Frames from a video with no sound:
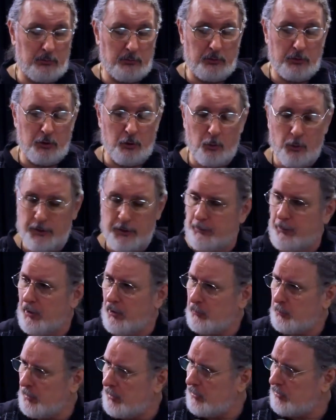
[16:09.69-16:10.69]
you know what the
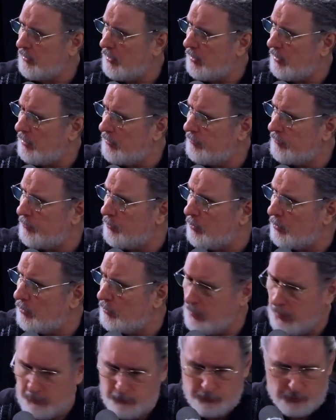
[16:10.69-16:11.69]
prospects are for
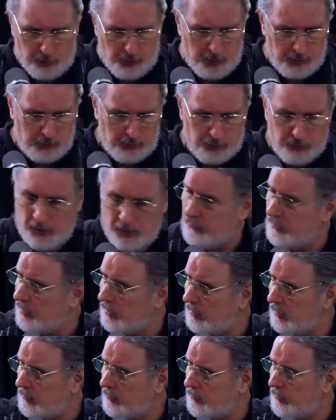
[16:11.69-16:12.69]
New Hampshire in
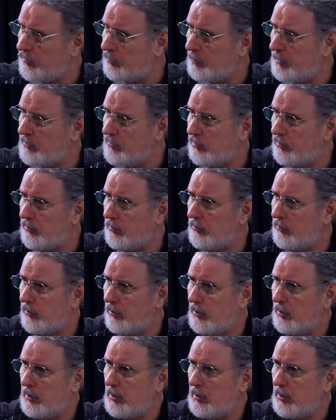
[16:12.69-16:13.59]
addressing free speech issues? Right.